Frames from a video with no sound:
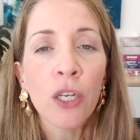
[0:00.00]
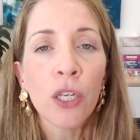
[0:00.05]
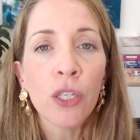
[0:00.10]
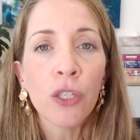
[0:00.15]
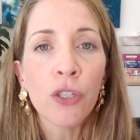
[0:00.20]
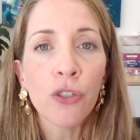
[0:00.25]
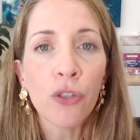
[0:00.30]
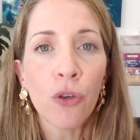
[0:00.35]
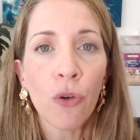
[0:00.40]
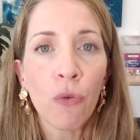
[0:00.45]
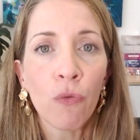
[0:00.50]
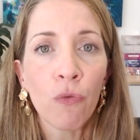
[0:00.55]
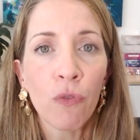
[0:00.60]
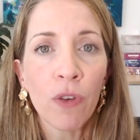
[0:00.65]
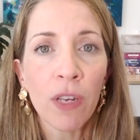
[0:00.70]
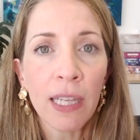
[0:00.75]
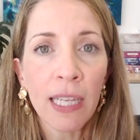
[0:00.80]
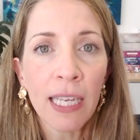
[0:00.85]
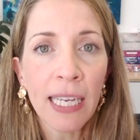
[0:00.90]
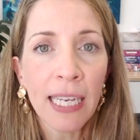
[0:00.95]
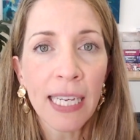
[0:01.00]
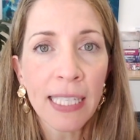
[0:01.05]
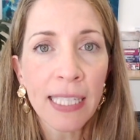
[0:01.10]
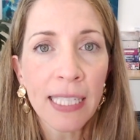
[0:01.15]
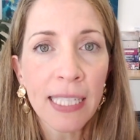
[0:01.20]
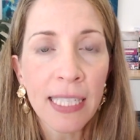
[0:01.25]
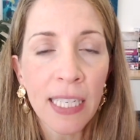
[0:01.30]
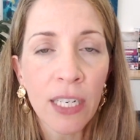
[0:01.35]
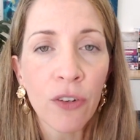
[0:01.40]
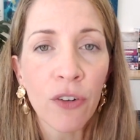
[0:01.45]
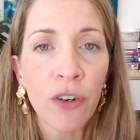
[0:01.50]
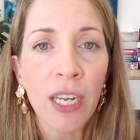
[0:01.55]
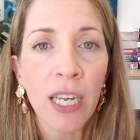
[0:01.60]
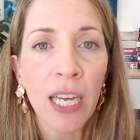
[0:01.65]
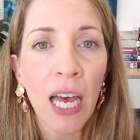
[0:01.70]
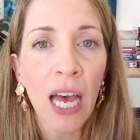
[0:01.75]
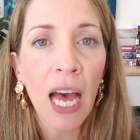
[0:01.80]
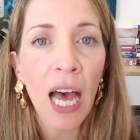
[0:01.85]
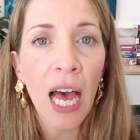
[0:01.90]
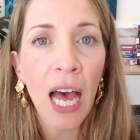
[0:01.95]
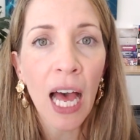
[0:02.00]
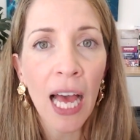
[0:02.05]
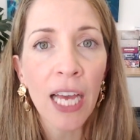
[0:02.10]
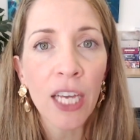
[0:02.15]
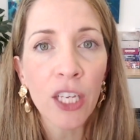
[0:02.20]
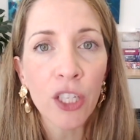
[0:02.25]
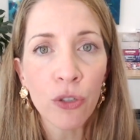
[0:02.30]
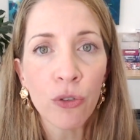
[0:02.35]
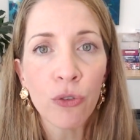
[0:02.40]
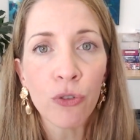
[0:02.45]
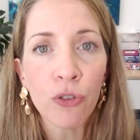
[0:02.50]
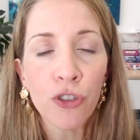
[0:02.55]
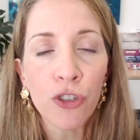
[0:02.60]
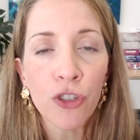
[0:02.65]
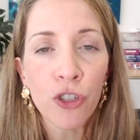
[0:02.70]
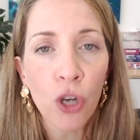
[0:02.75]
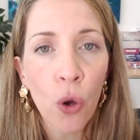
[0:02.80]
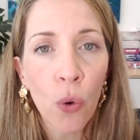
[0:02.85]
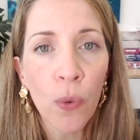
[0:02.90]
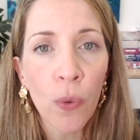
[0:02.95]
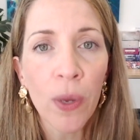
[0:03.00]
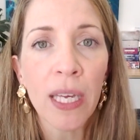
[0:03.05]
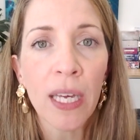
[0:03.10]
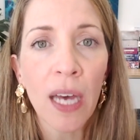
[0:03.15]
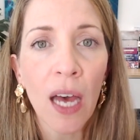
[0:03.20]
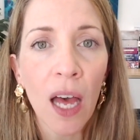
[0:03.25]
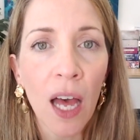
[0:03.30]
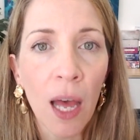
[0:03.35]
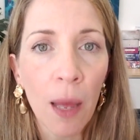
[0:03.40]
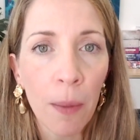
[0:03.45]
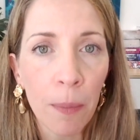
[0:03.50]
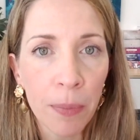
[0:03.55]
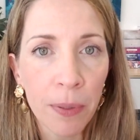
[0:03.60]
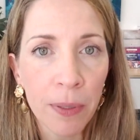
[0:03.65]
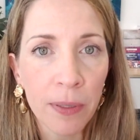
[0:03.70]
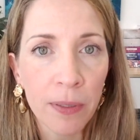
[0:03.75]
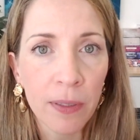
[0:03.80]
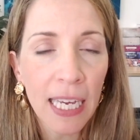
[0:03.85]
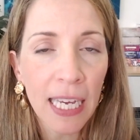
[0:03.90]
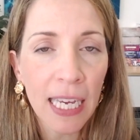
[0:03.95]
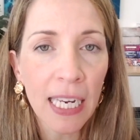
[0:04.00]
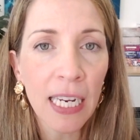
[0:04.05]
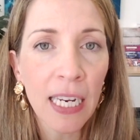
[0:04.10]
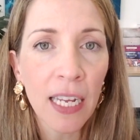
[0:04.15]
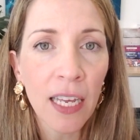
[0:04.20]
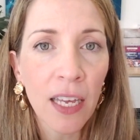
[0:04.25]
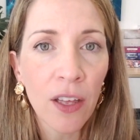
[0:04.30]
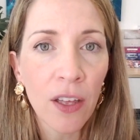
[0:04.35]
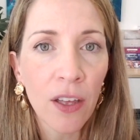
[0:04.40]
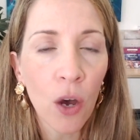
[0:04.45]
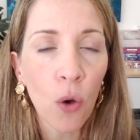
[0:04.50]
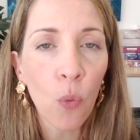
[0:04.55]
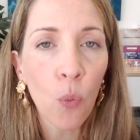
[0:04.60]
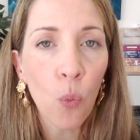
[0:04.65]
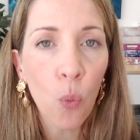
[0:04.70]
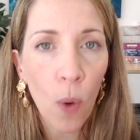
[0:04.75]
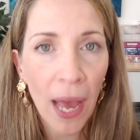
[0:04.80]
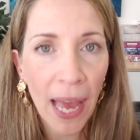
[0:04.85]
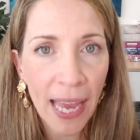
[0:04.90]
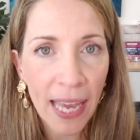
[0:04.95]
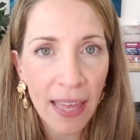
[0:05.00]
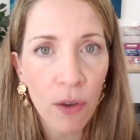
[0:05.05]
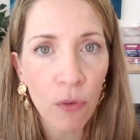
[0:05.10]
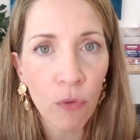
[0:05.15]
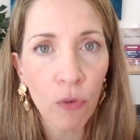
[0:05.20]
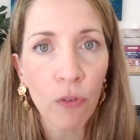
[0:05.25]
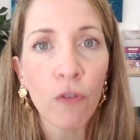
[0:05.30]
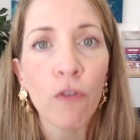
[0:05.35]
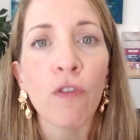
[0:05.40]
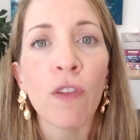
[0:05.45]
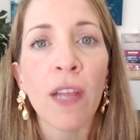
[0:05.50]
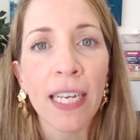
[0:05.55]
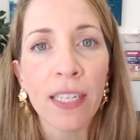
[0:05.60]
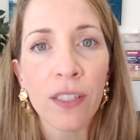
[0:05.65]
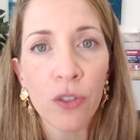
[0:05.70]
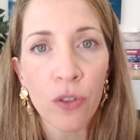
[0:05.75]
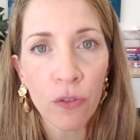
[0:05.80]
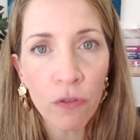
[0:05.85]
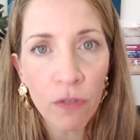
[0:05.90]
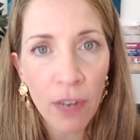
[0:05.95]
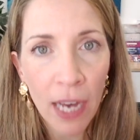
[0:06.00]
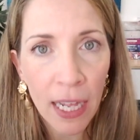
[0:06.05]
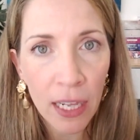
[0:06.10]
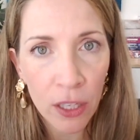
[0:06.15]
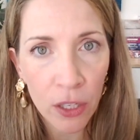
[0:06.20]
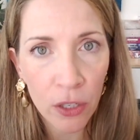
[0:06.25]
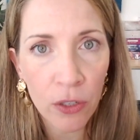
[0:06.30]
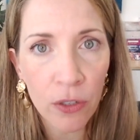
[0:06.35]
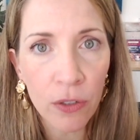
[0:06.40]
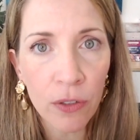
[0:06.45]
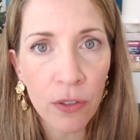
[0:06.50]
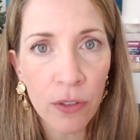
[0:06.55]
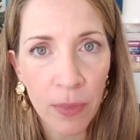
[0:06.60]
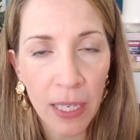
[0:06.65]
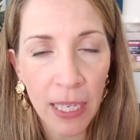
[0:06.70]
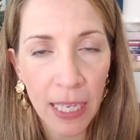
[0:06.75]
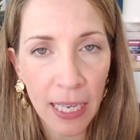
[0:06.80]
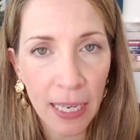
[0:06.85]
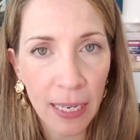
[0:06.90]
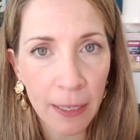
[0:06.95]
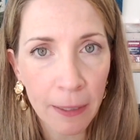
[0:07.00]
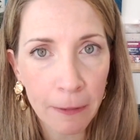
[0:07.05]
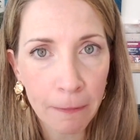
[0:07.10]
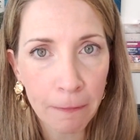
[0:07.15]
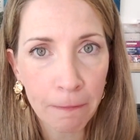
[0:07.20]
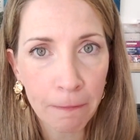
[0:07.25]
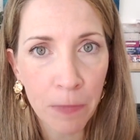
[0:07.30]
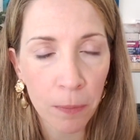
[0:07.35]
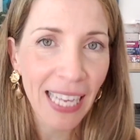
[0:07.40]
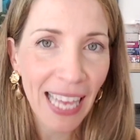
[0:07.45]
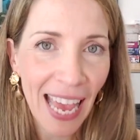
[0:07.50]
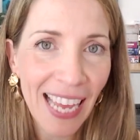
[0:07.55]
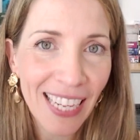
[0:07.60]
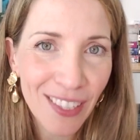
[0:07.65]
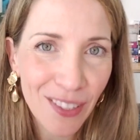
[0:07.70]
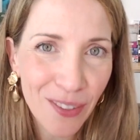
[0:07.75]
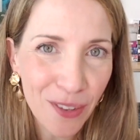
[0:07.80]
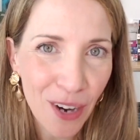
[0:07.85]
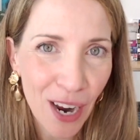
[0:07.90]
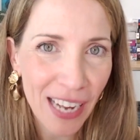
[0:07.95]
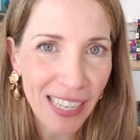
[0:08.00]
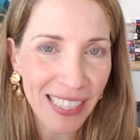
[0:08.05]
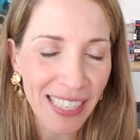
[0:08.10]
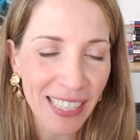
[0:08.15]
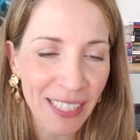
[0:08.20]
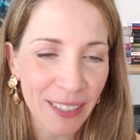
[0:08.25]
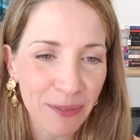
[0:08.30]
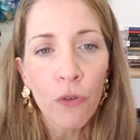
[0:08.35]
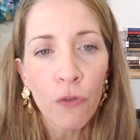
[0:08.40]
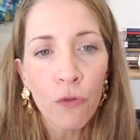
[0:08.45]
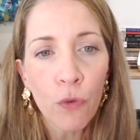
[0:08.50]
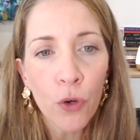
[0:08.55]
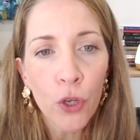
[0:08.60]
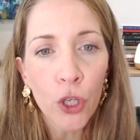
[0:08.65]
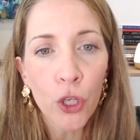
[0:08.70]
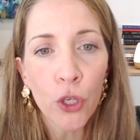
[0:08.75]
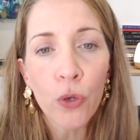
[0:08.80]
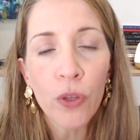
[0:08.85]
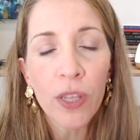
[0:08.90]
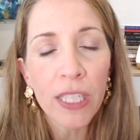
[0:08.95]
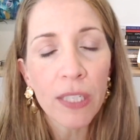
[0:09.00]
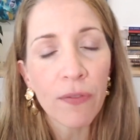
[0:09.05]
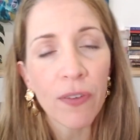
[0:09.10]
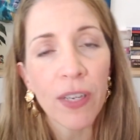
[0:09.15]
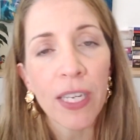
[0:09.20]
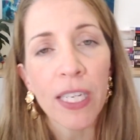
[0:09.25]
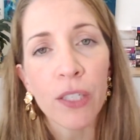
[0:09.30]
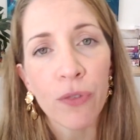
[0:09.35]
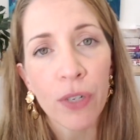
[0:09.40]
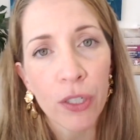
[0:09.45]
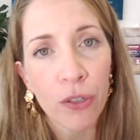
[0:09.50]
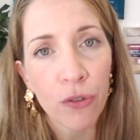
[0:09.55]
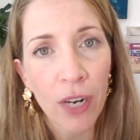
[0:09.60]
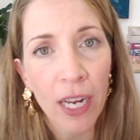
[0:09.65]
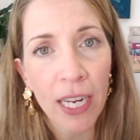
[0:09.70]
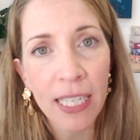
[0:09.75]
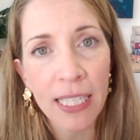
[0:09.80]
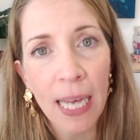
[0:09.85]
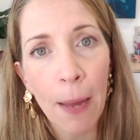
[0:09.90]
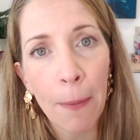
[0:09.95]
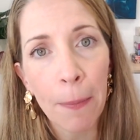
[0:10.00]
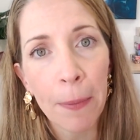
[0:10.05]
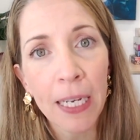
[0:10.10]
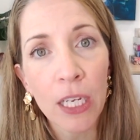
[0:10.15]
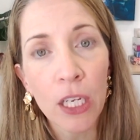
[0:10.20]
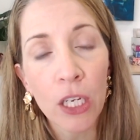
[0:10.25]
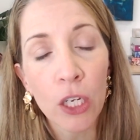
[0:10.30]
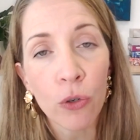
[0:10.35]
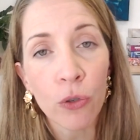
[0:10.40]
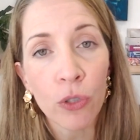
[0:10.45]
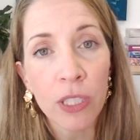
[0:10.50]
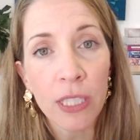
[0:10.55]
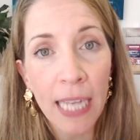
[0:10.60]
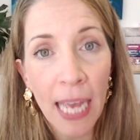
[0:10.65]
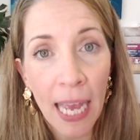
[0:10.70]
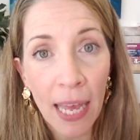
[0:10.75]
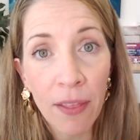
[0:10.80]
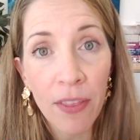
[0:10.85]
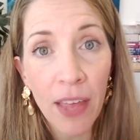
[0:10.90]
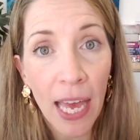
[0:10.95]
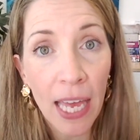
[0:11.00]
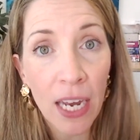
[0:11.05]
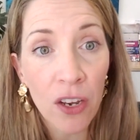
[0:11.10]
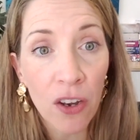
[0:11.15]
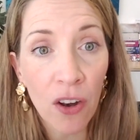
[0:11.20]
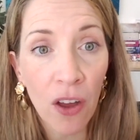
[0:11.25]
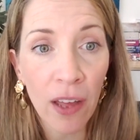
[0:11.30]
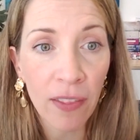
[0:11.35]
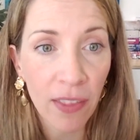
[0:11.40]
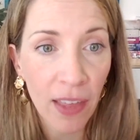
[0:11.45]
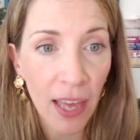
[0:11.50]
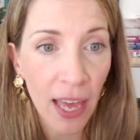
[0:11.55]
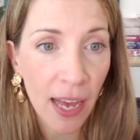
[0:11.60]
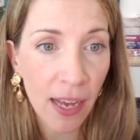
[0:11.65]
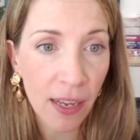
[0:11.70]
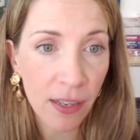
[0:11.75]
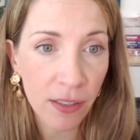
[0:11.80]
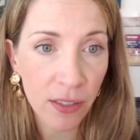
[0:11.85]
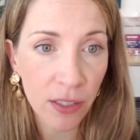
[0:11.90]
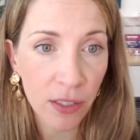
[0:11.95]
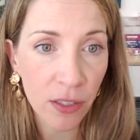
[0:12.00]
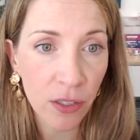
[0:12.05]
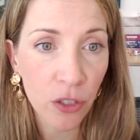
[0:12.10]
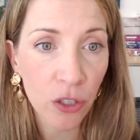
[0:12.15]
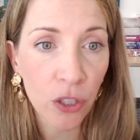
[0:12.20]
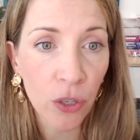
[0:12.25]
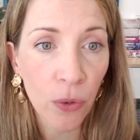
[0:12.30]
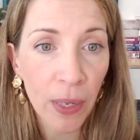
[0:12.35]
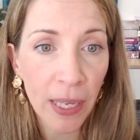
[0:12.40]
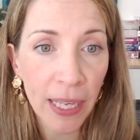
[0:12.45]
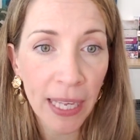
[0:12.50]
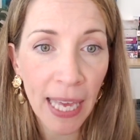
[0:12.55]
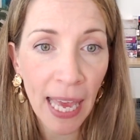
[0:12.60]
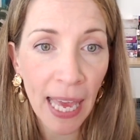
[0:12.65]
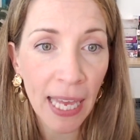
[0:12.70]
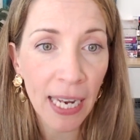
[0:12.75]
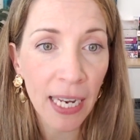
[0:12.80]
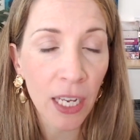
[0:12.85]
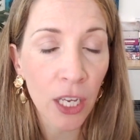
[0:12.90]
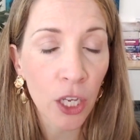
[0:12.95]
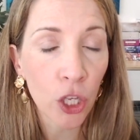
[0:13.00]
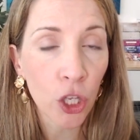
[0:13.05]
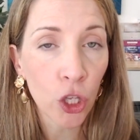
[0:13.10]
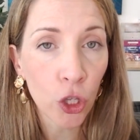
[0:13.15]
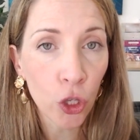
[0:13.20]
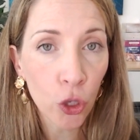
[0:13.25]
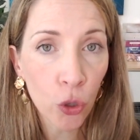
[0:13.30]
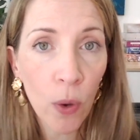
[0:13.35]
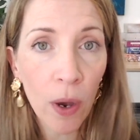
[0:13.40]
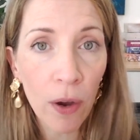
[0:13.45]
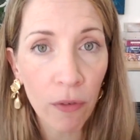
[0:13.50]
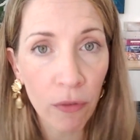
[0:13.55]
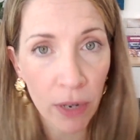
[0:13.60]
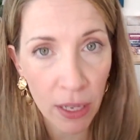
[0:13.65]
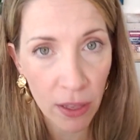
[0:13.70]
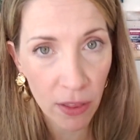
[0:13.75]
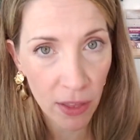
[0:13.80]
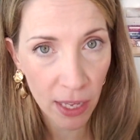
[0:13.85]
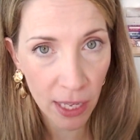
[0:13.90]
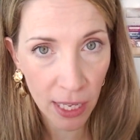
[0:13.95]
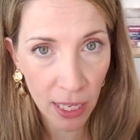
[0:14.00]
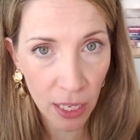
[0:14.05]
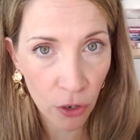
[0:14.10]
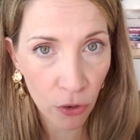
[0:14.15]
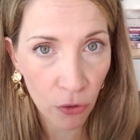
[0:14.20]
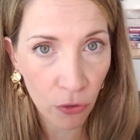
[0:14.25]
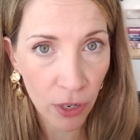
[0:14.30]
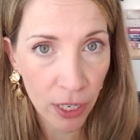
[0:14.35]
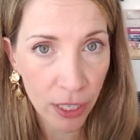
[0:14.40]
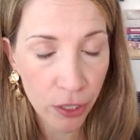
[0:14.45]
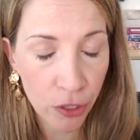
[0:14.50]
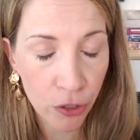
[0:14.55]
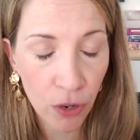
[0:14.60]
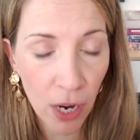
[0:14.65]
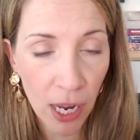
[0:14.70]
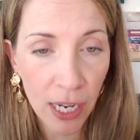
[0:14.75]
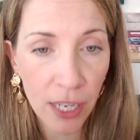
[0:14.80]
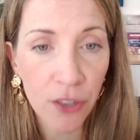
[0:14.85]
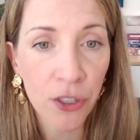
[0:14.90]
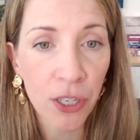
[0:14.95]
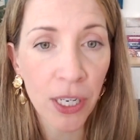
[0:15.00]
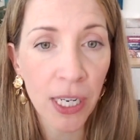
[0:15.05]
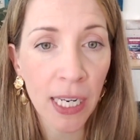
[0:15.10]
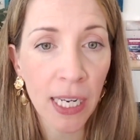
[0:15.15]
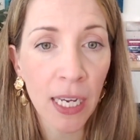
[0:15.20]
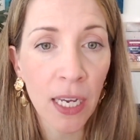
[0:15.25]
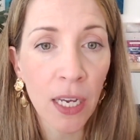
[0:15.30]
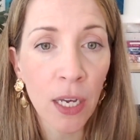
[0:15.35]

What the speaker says: So really considering, are you showing up in a way that reflects your values here? Cancer rising. For you, this Venus retrograde is happening in your 10th and 9th houses. So again, you are rethinking career strategy,